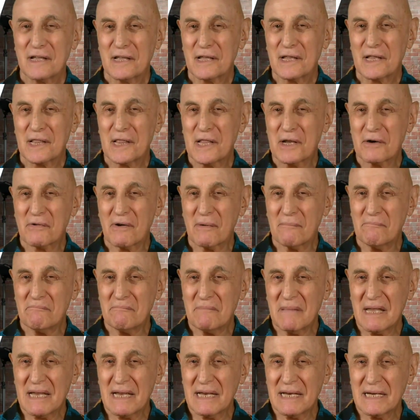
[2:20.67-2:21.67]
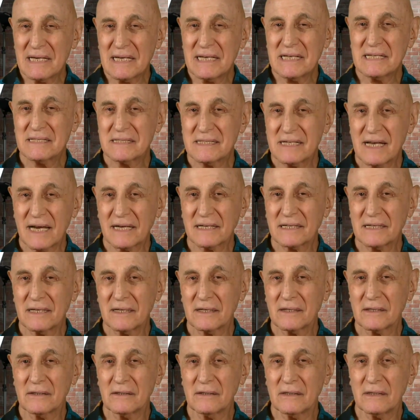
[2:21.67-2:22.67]
There are many
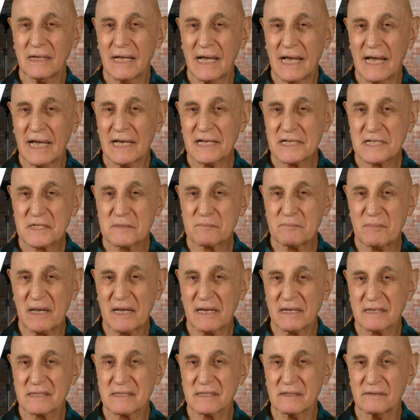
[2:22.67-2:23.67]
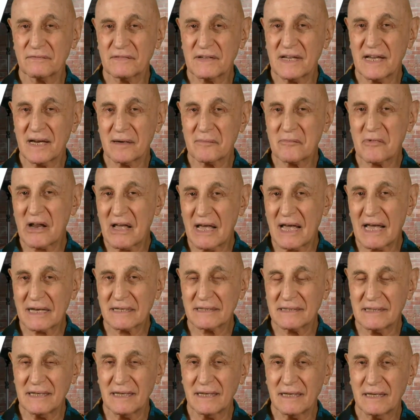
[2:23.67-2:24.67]
technical aspects of camera
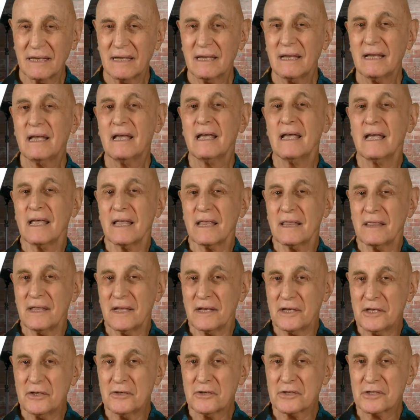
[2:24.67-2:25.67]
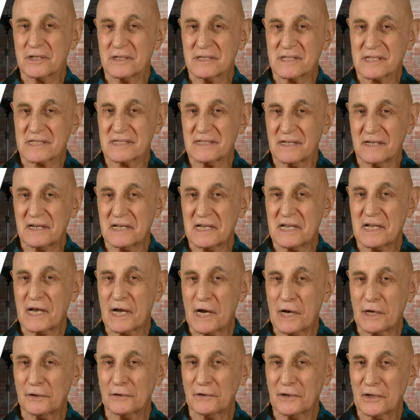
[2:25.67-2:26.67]
acting that you should study
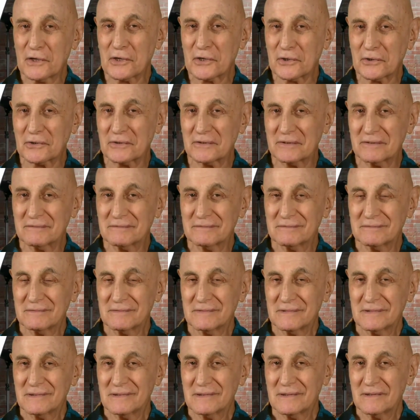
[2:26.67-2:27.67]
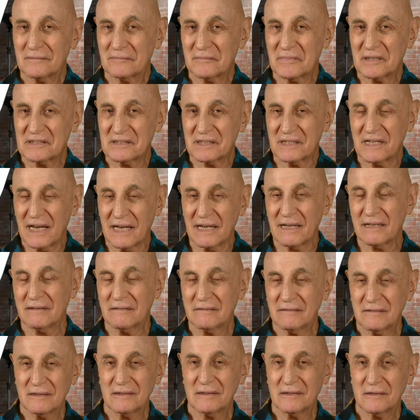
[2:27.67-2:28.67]
and learn. But
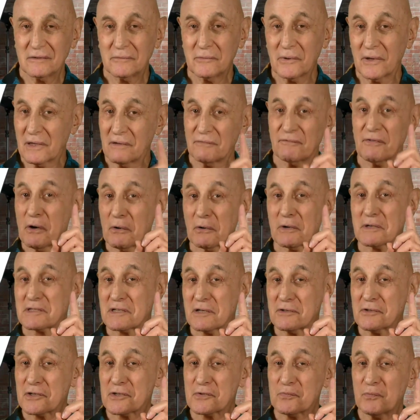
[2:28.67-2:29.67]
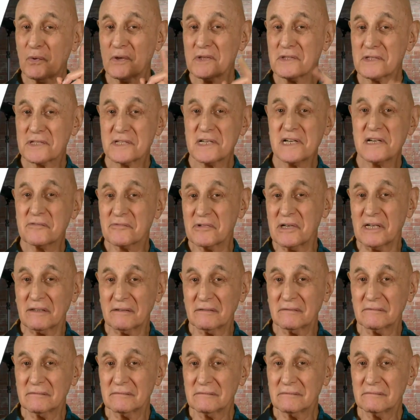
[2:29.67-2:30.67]
today, we're going to focus on just one secret,
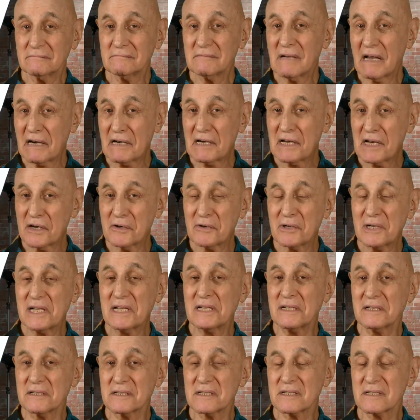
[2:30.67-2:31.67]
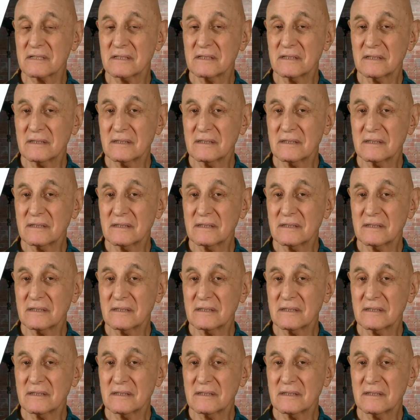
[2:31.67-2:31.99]
and here it is.